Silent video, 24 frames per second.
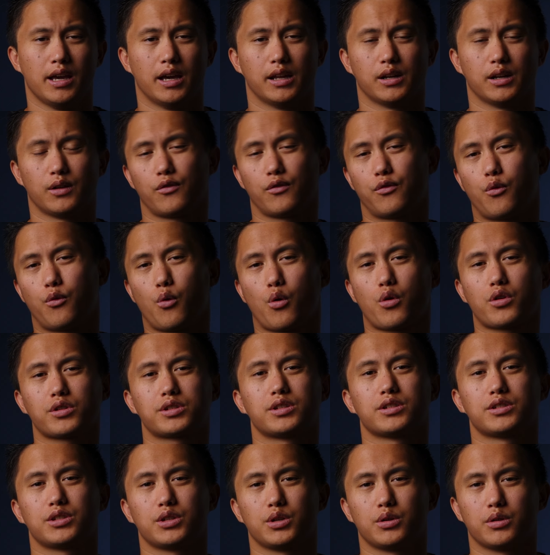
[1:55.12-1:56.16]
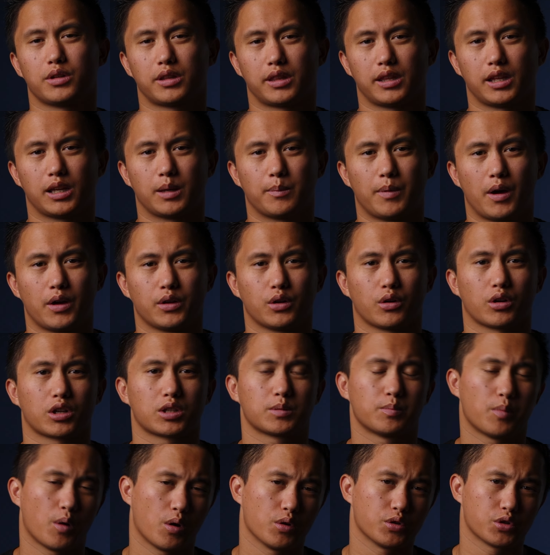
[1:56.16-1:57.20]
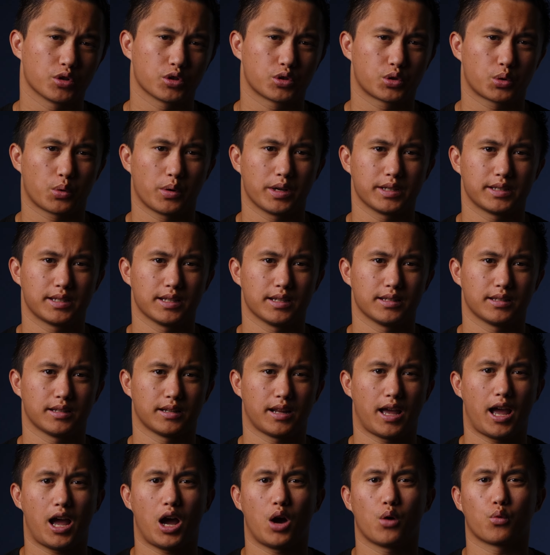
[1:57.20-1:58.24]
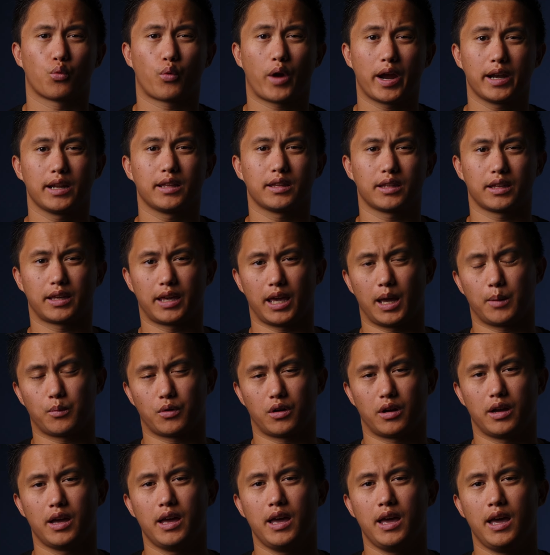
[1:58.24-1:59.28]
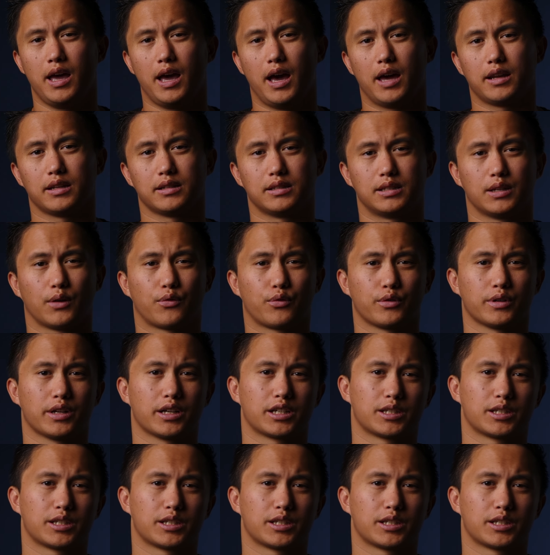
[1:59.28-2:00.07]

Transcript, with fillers: and it forces you to think about your exposure choices and how rating the camera at a different